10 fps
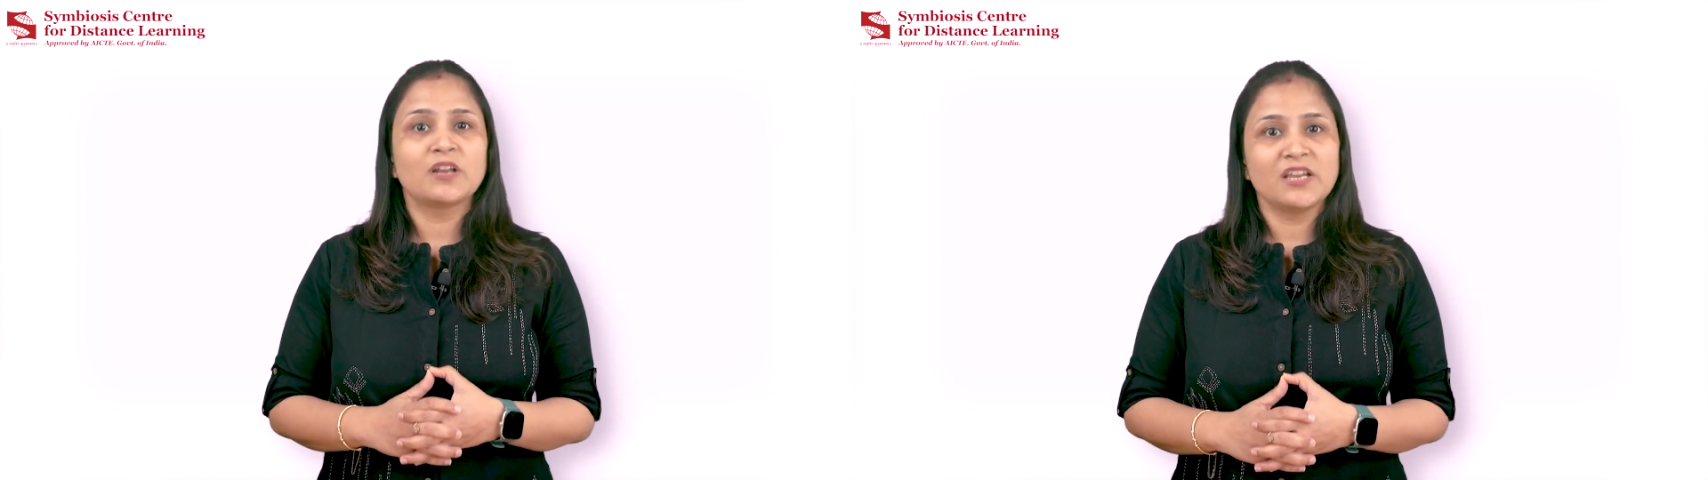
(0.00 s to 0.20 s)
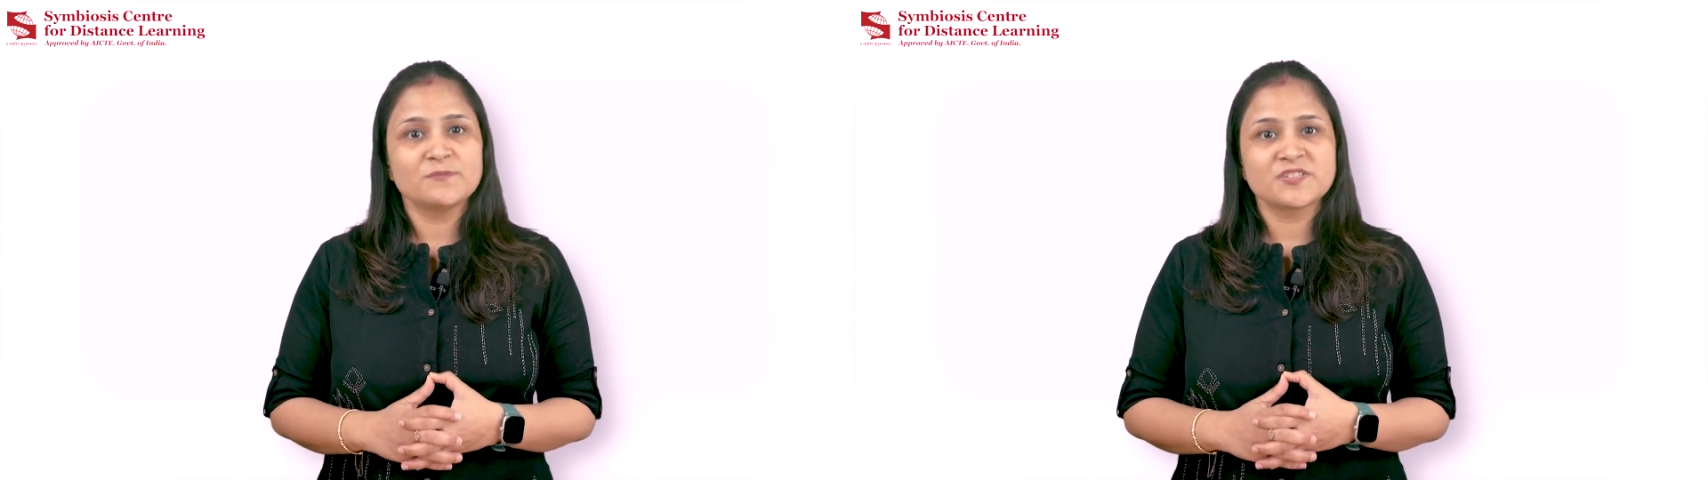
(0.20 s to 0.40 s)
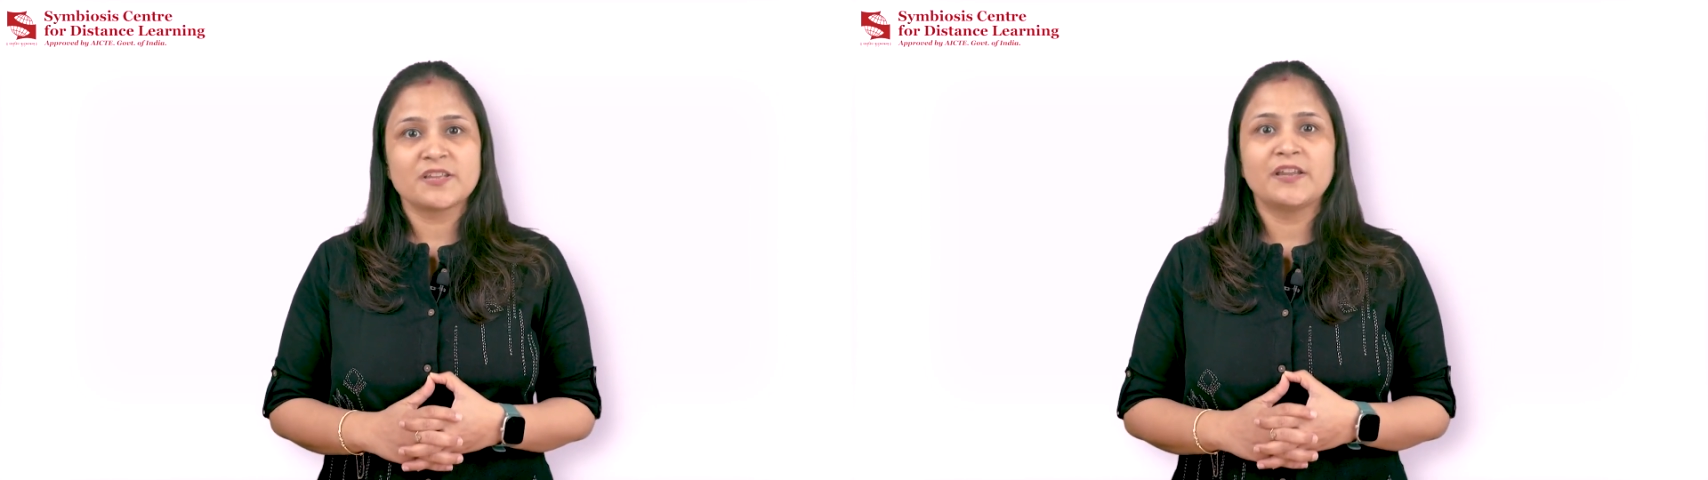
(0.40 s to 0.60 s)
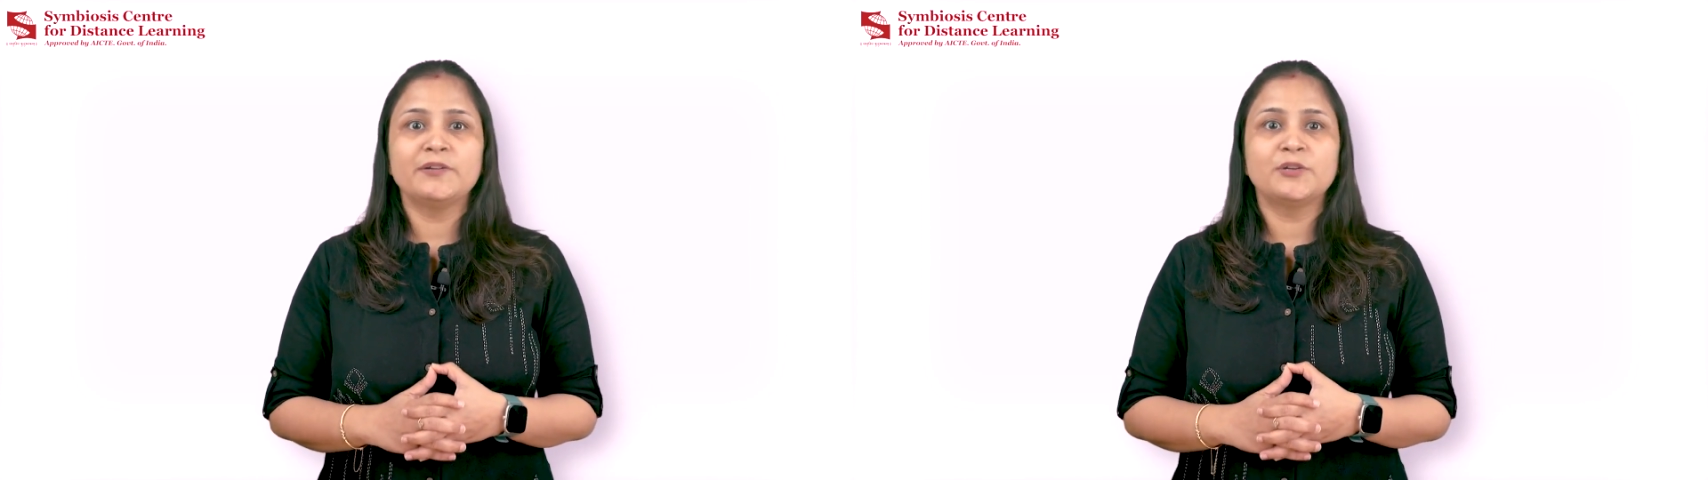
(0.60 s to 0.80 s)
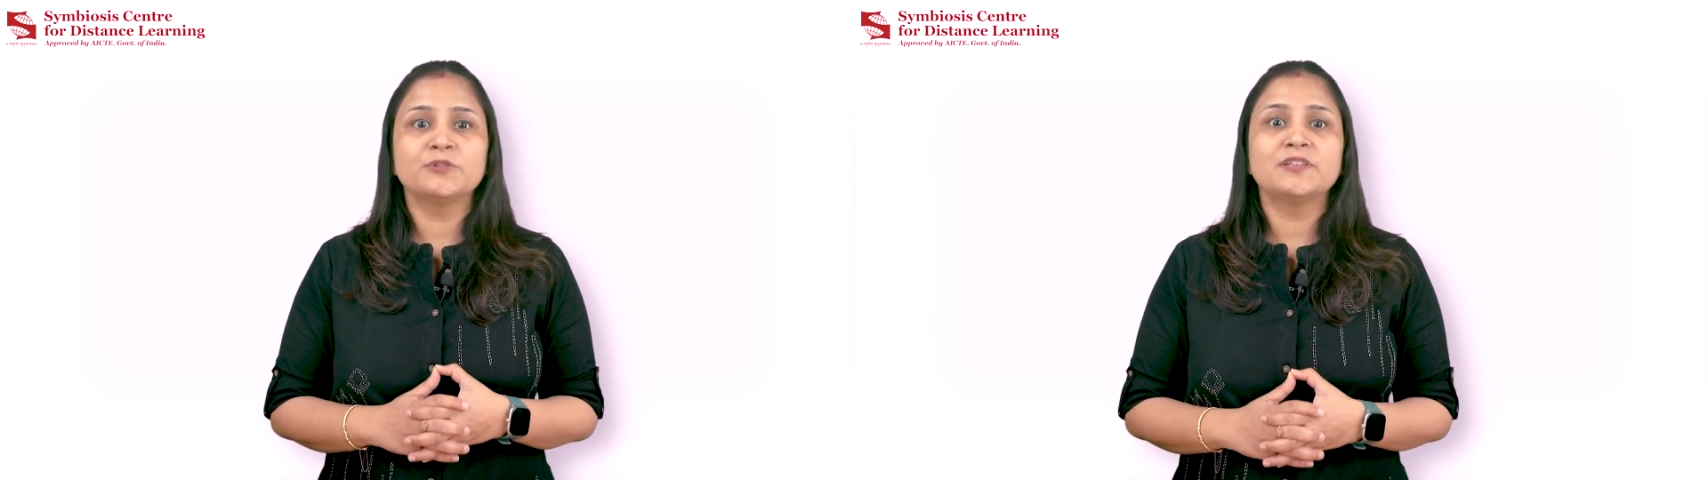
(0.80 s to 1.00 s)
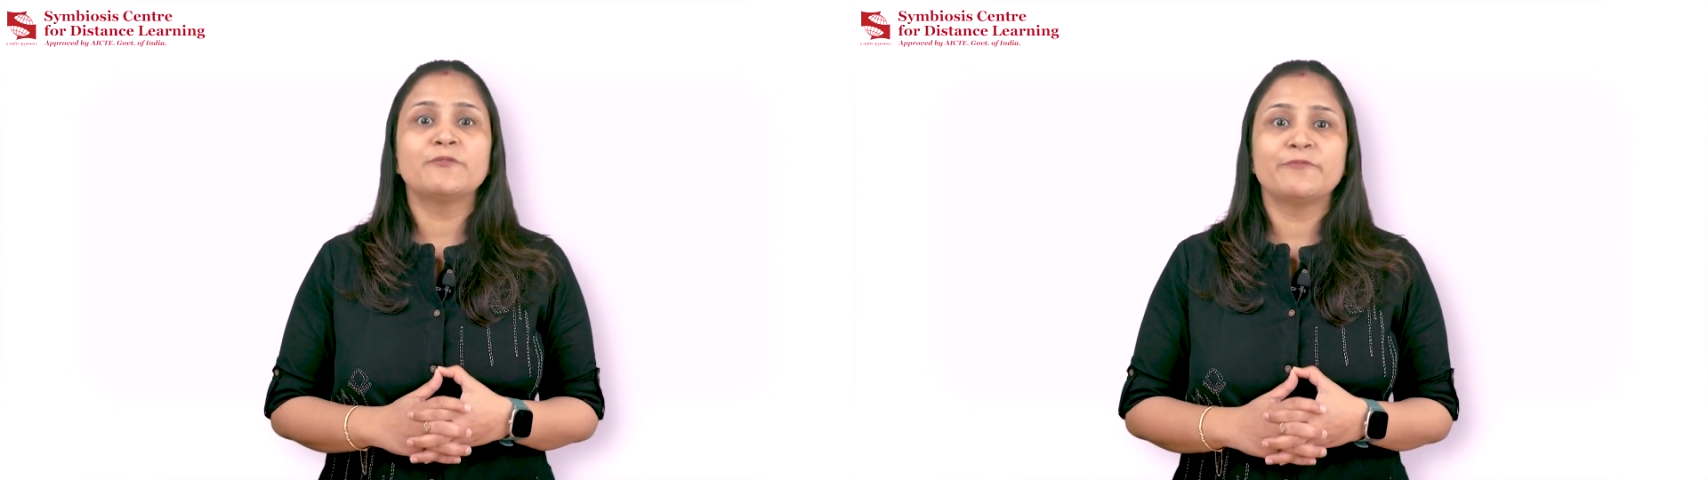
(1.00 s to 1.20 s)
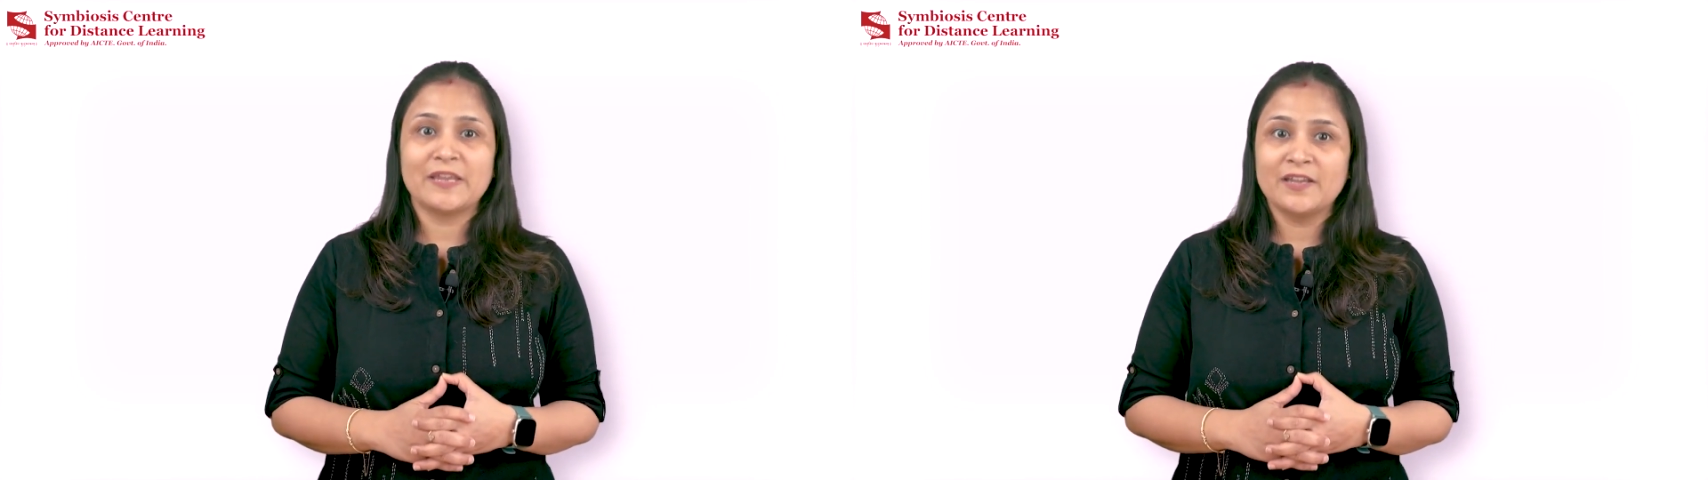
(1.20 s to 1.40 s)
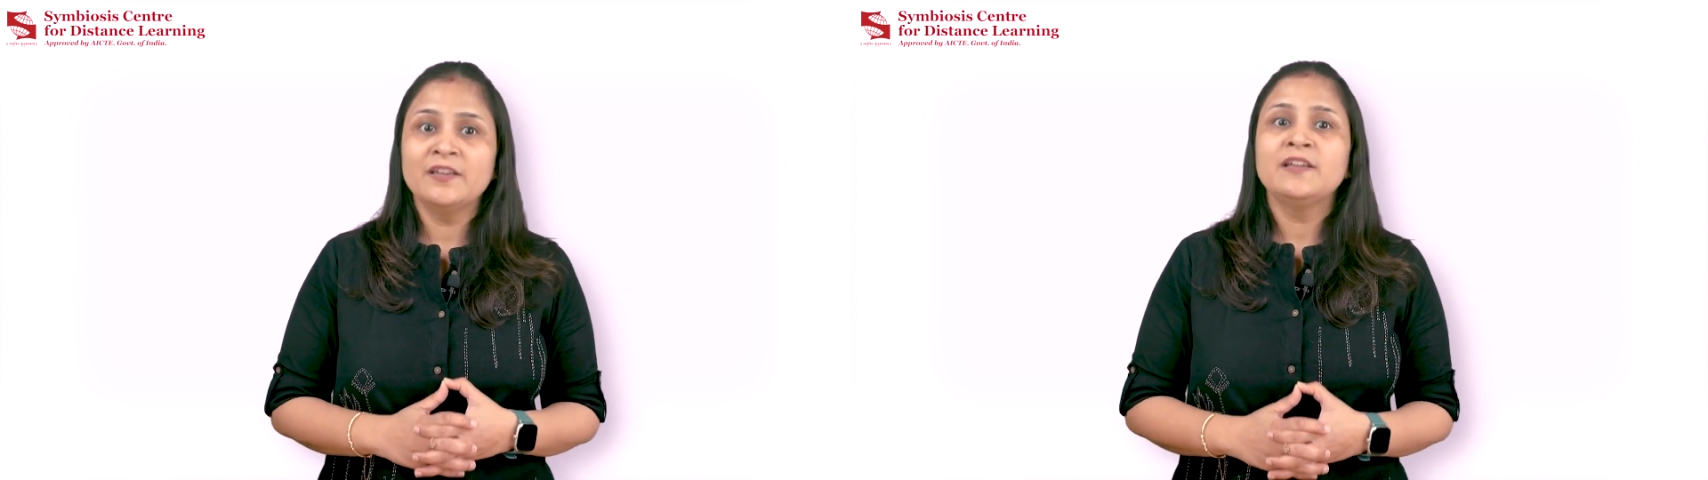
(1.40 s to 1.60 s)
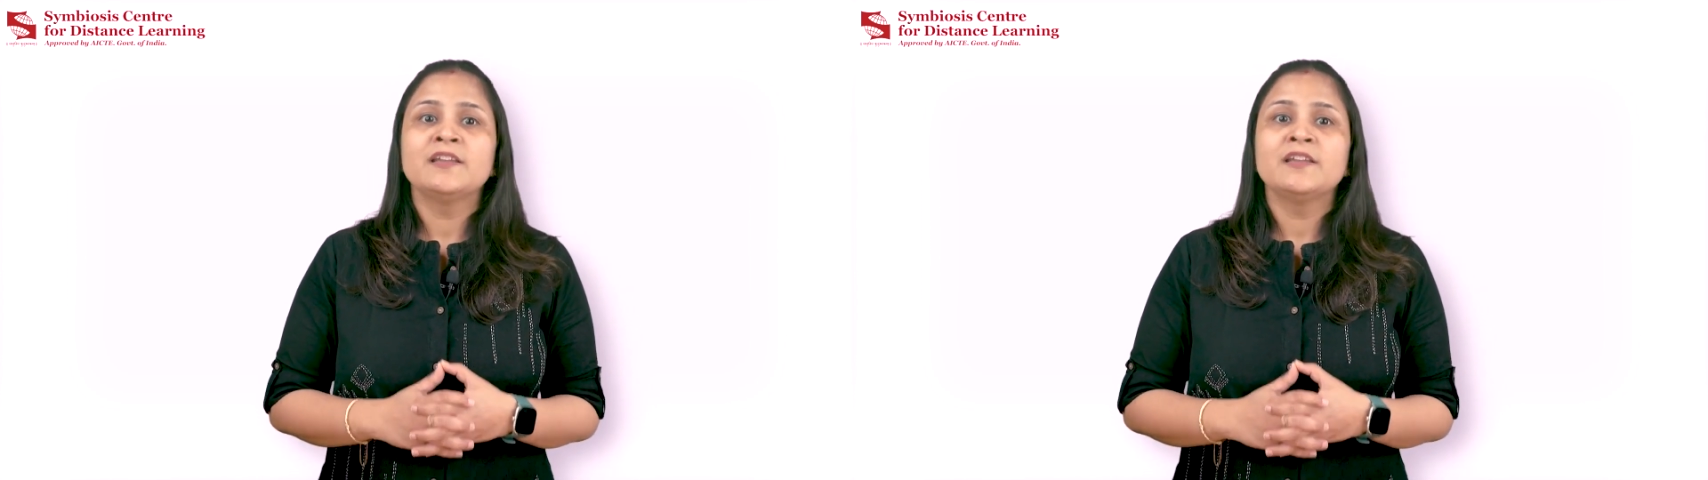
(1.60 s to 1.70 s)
glimpse into the way